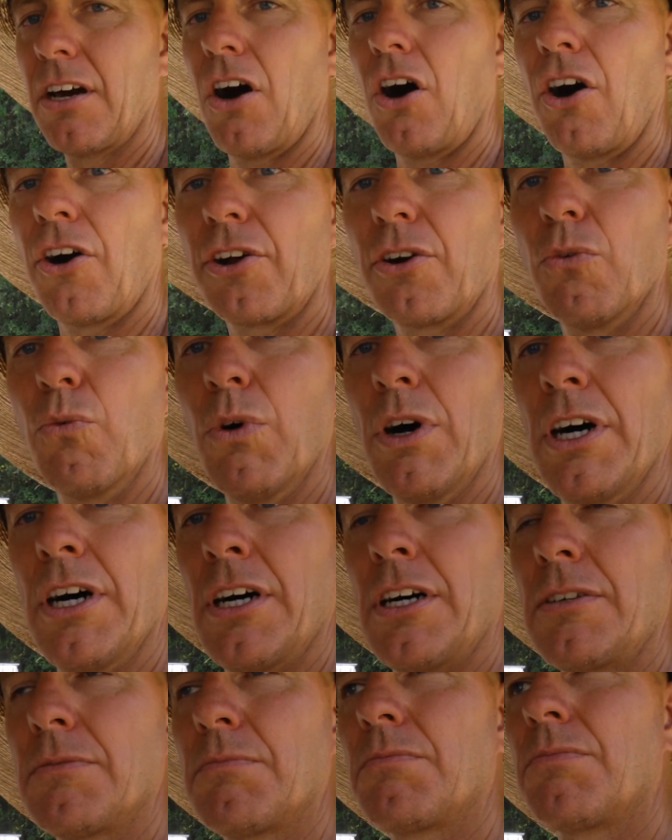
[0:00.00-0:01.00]
On a
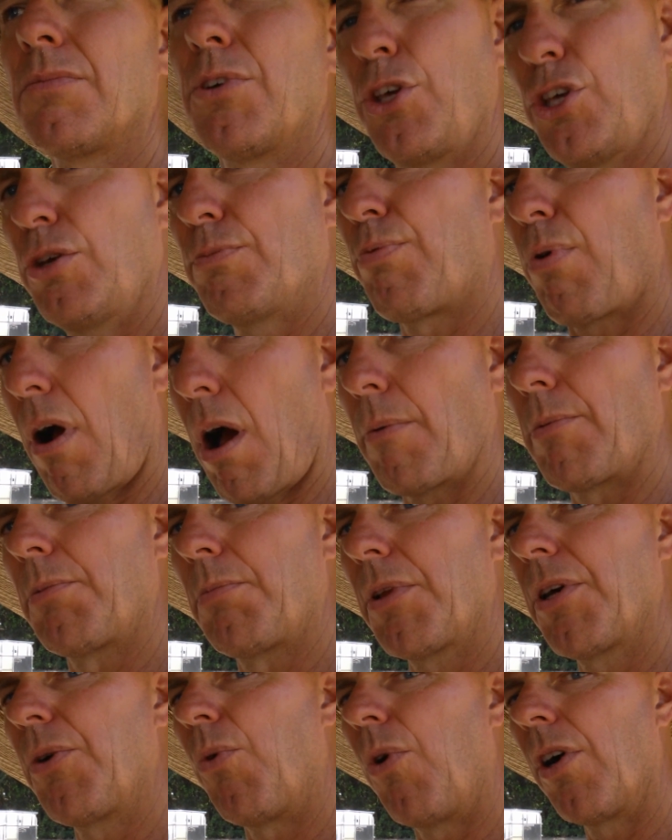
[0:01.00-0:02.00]
well, you
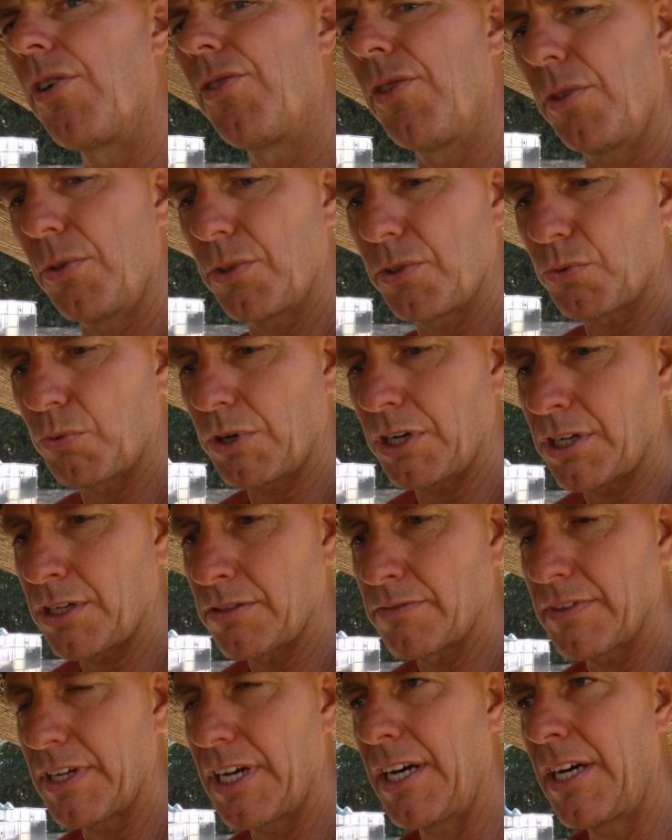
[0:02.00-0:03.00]
probably want to as
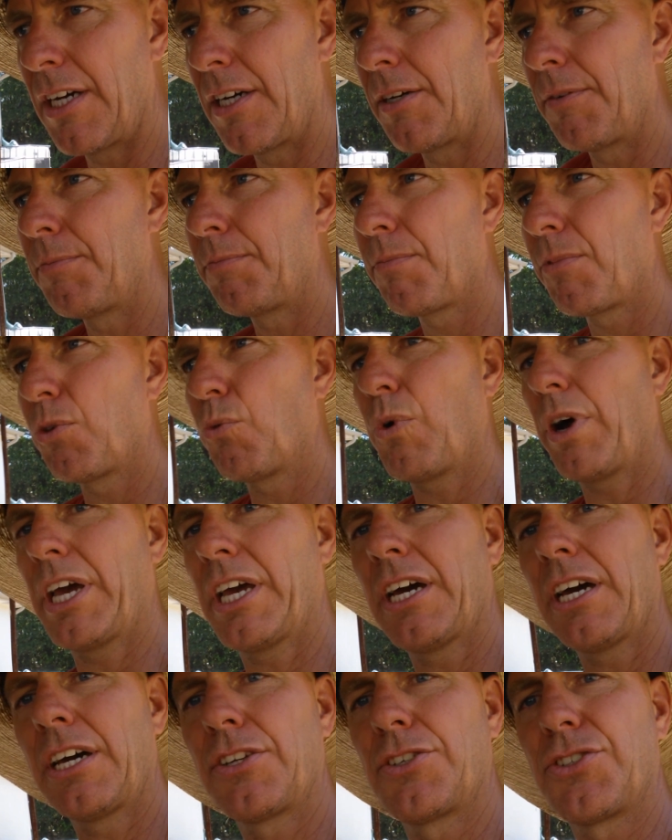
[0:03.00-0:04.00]
well. The
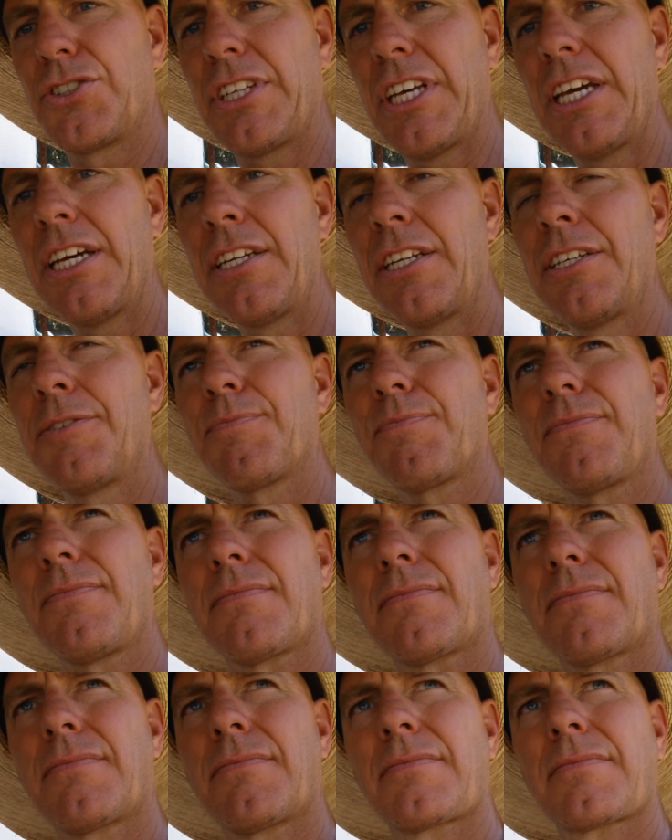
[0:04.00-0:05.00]
way I understand it,
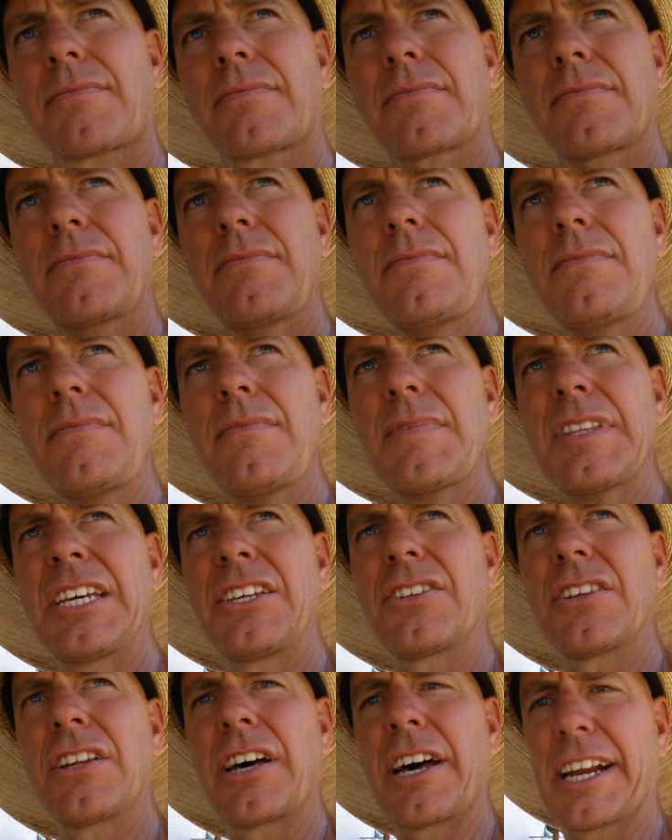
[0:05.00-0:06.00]

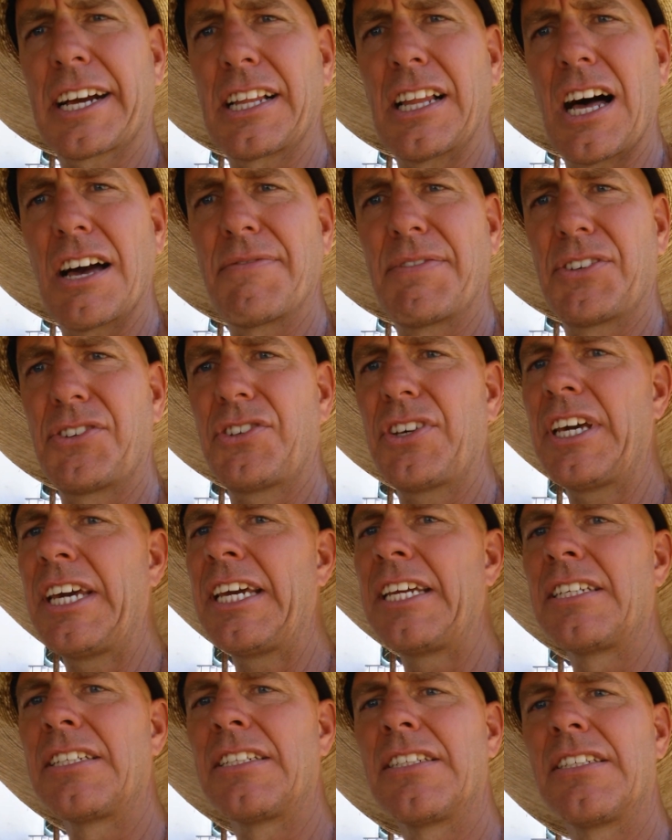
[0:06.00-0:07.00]
it's a lot of
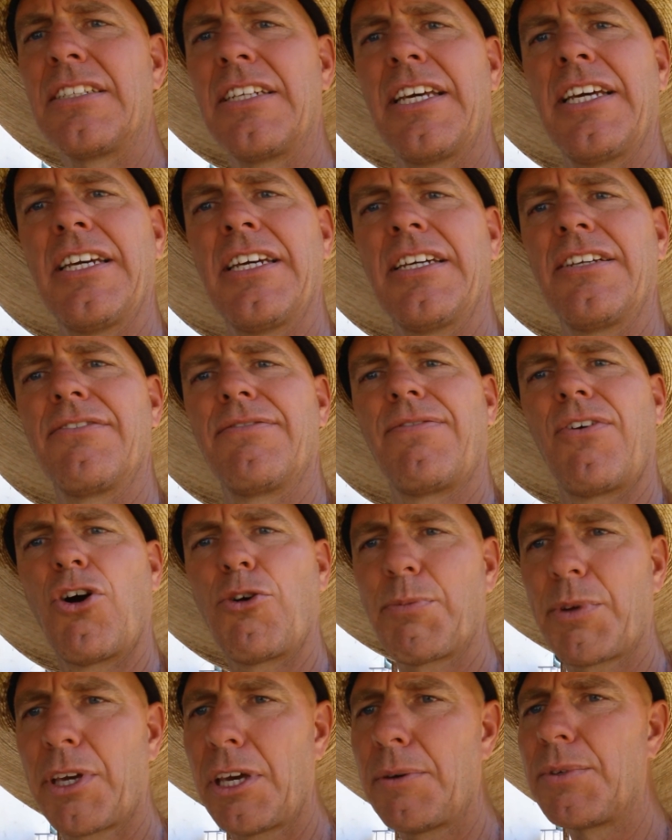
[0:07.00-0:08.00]
glyphosate and
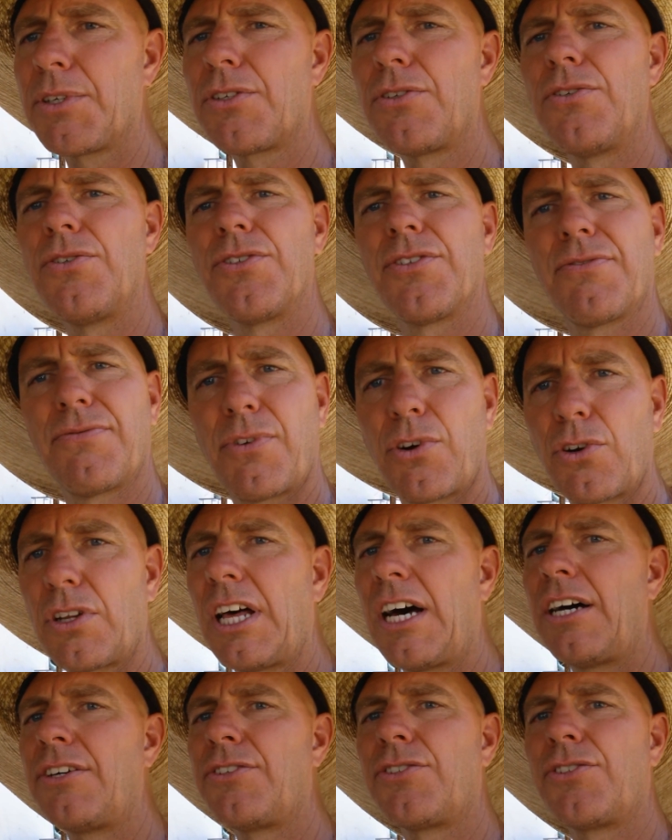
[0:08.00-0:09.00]
farm chemicals and
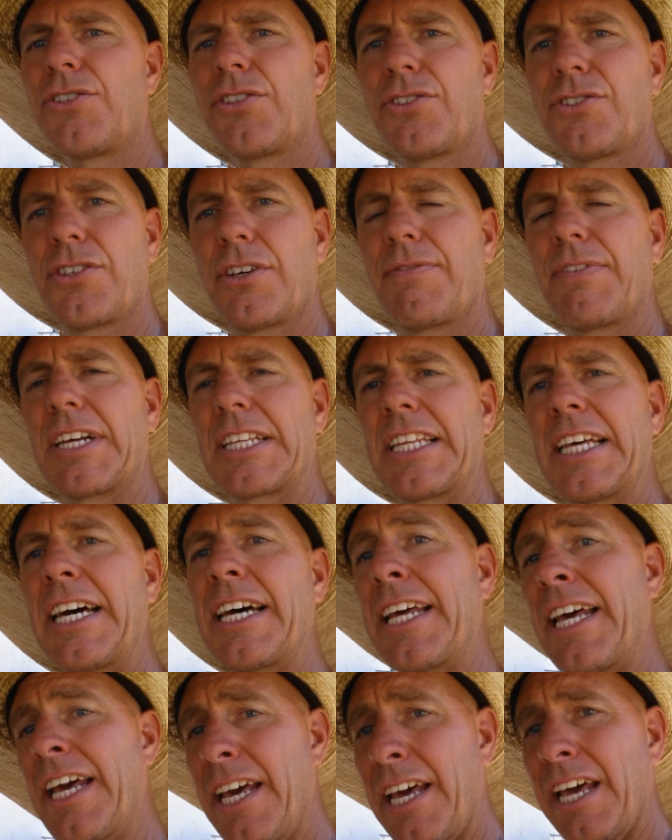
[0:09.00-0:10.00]
fertilizers and stuff like
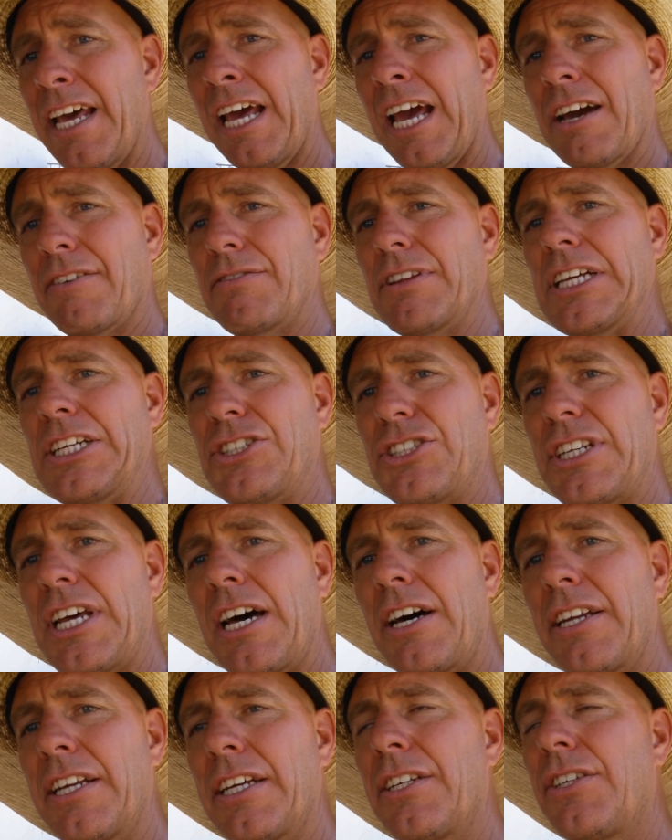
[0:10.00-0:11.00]
that have leached
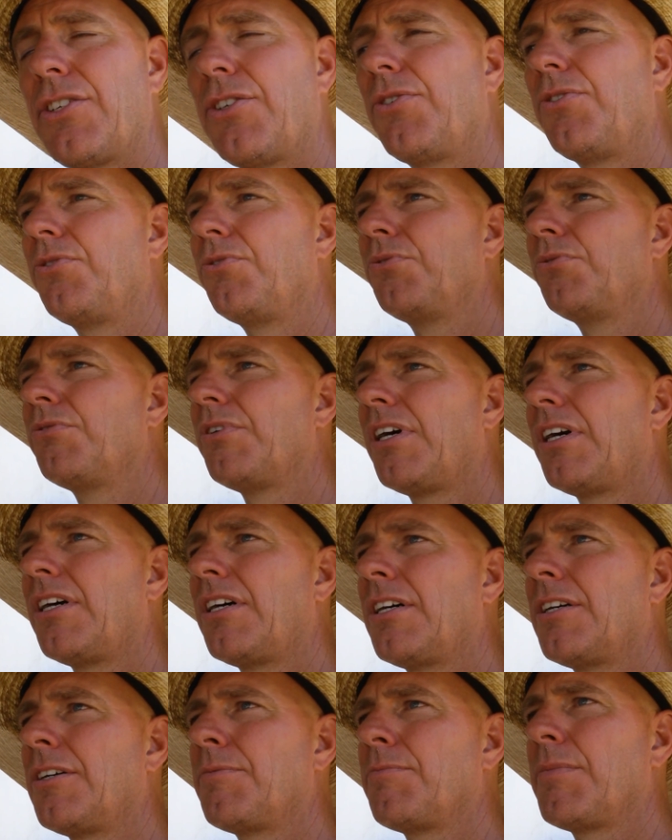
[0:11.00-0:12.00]
down into
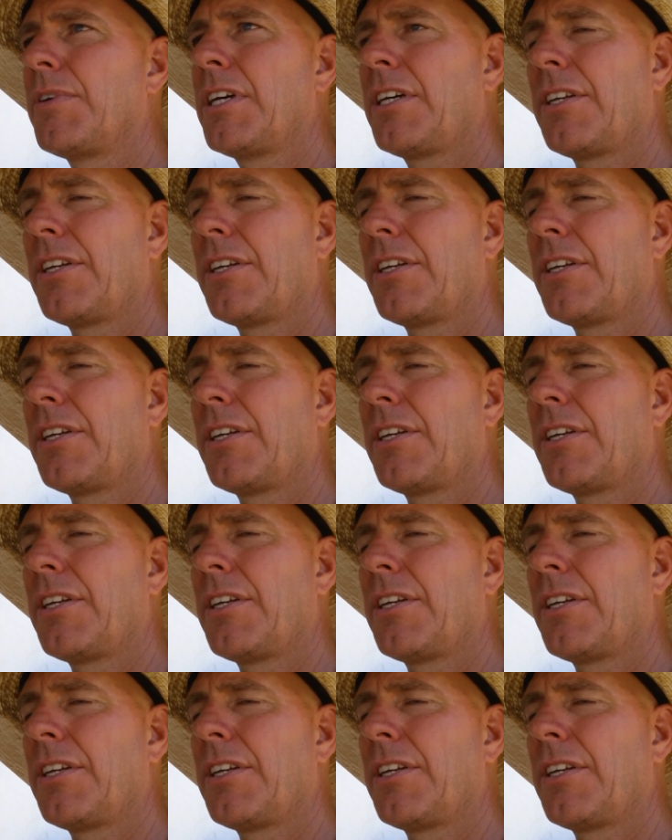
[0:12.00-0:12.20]
the